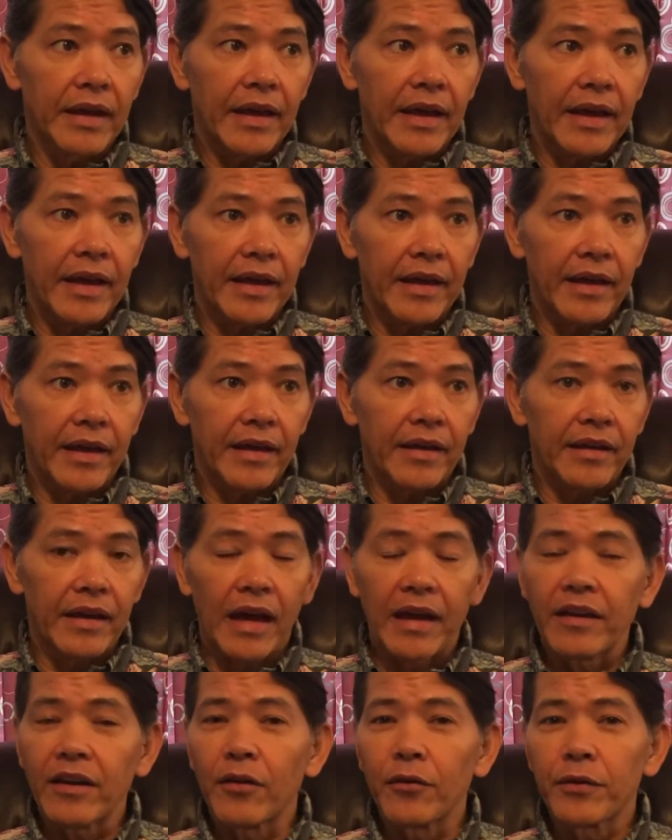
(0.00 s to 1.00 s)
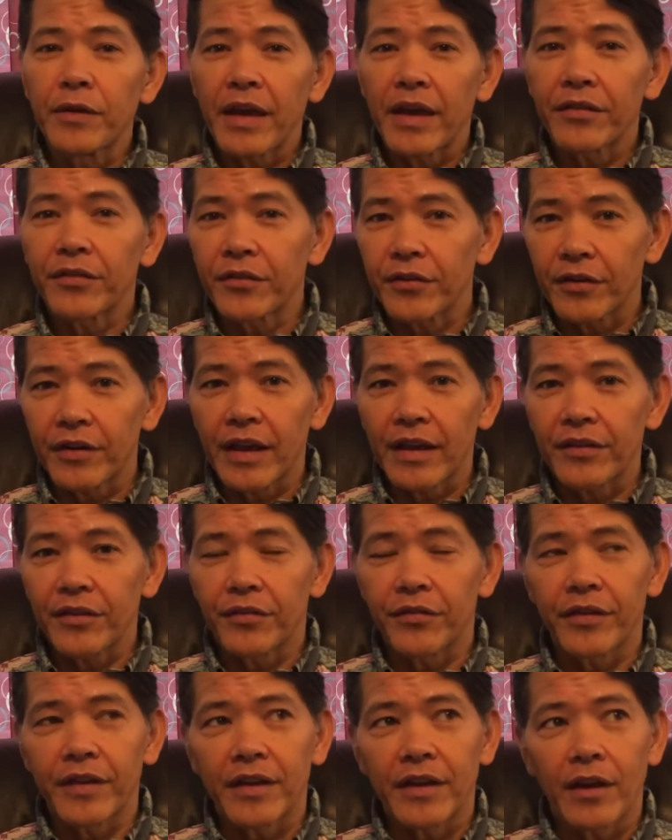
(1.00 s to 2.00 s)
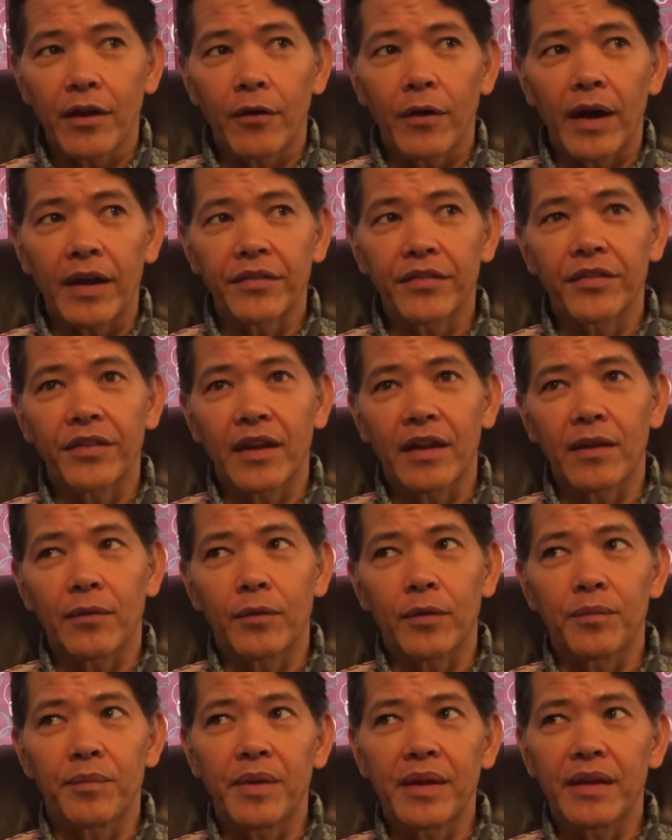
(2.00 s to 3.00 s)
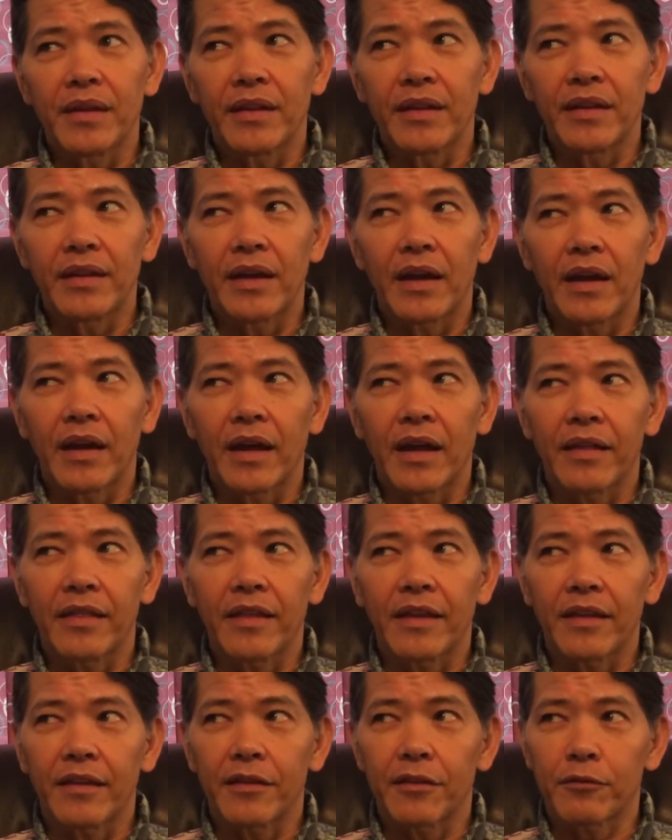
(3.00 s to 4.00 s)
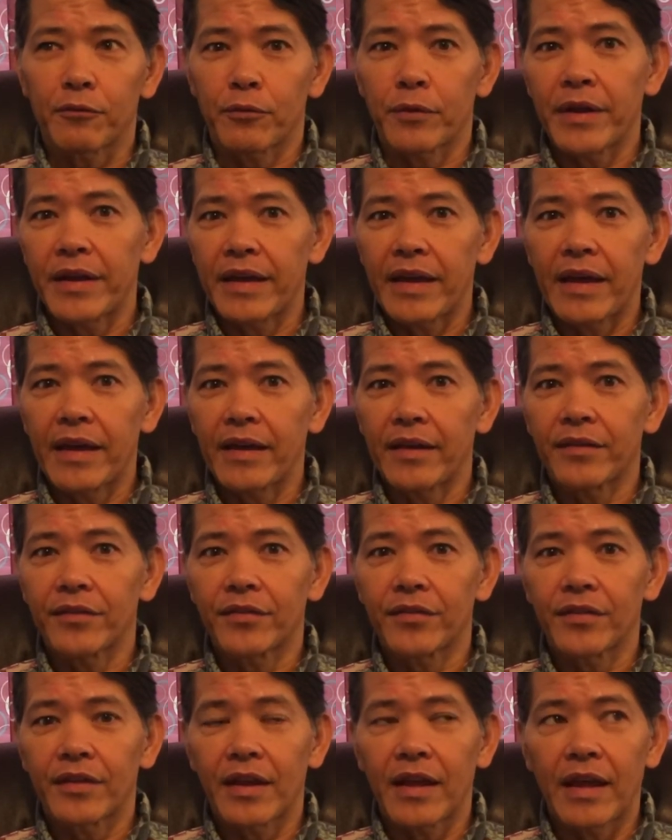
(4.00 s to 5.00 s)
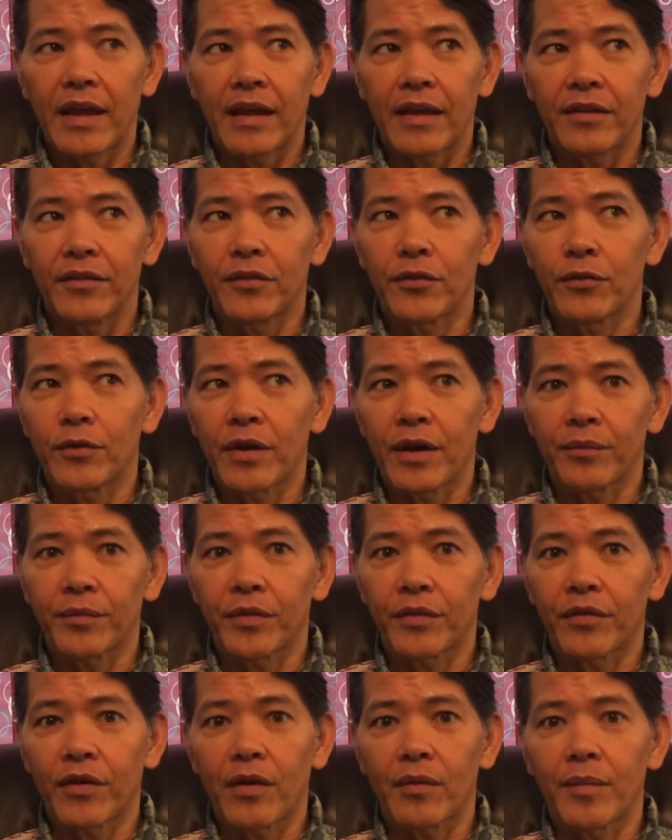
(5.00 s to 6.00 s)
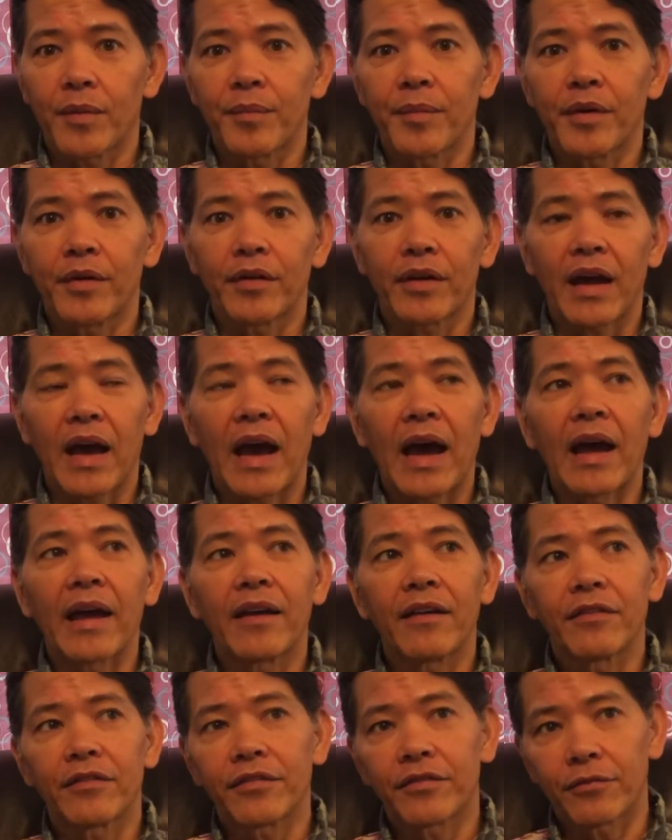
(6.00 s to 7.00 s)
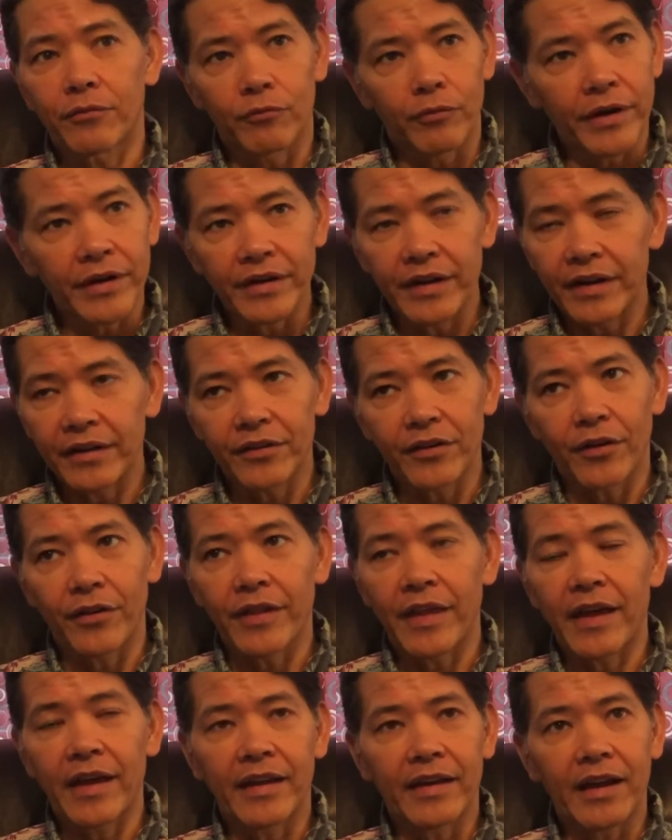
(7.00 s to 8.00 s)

And I know yesterday's video I said it would be, I think, 3 eggs and 2 cups of almond milk. I have reneged on that.